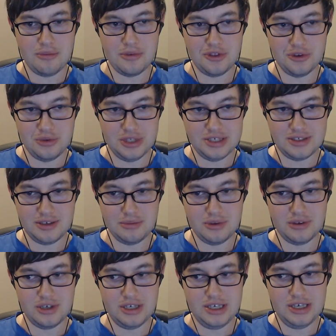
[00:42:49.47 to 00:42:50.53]
through this
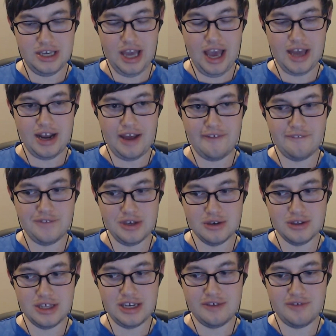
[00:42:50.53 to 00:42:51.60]
community, and I feel
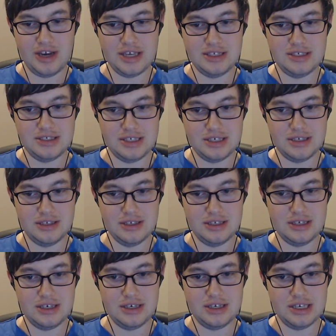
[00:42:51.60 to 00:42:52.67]
that if I did
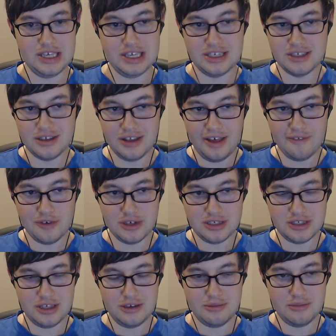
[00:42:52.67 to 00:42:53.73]
need to leverage
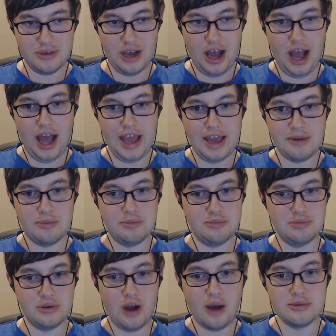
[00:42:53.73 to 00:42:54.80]
them, I
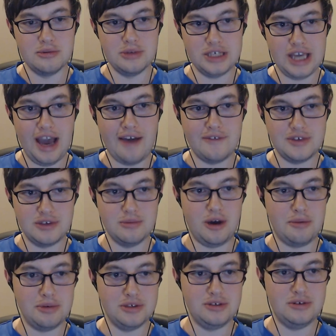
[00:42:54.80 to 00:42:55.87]
probably have some
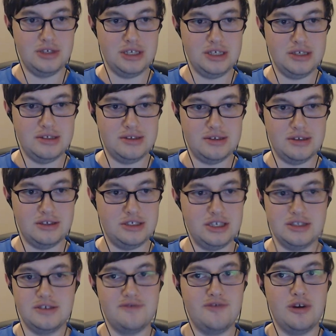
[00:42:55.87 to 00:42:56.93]
opportunities
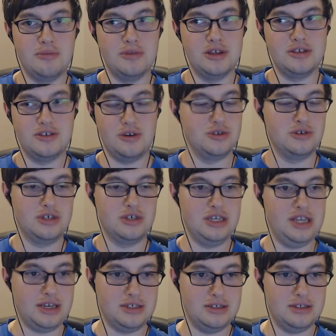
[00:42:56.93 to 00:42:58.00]
just from the social
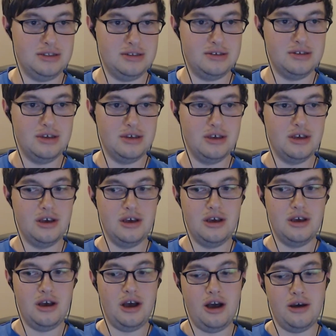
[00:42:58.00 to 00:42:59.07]
connections.
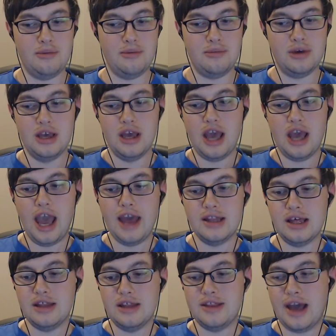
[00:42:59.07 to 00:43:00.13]
Um,
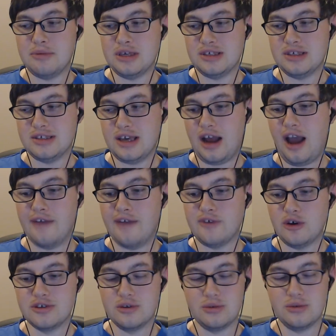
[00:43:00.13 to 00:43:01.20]
and that being said, I've
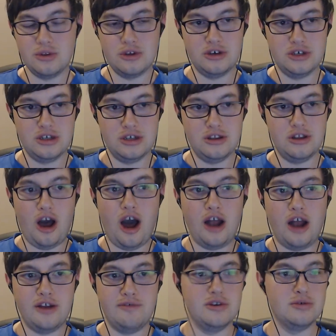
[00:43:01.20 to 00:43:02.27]
also learned a
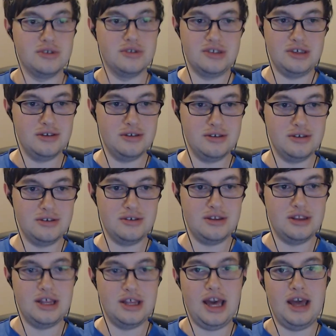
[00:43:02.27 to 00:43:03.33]
lot of new skills
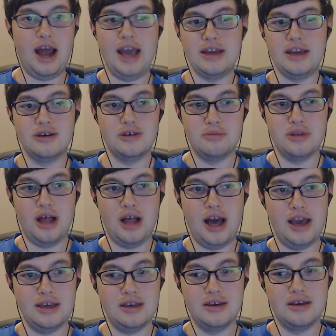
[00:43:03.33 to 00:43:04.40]
that I could
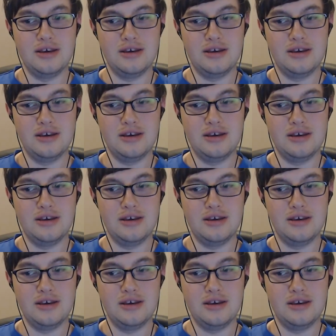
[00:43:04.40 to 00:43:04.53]
apply